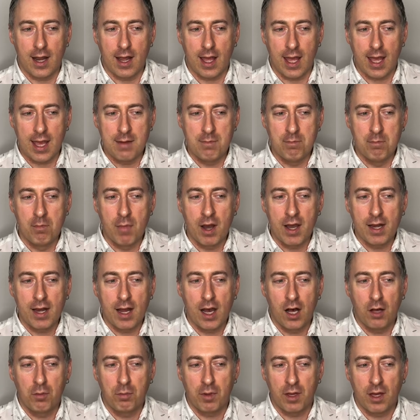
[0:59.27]
it might
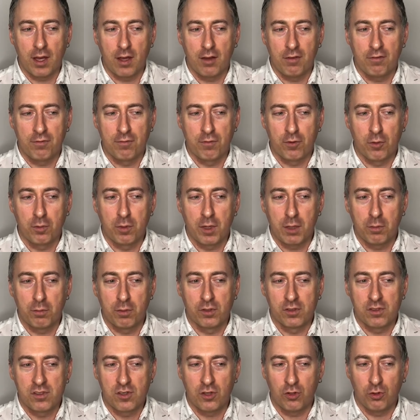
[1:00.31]
help for
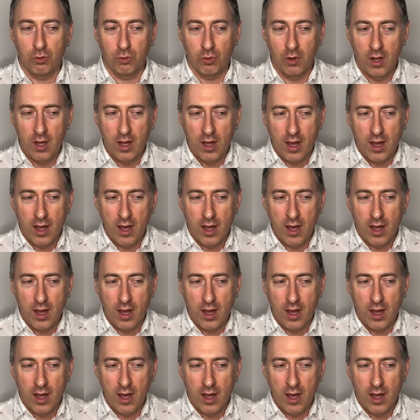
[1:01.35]
people to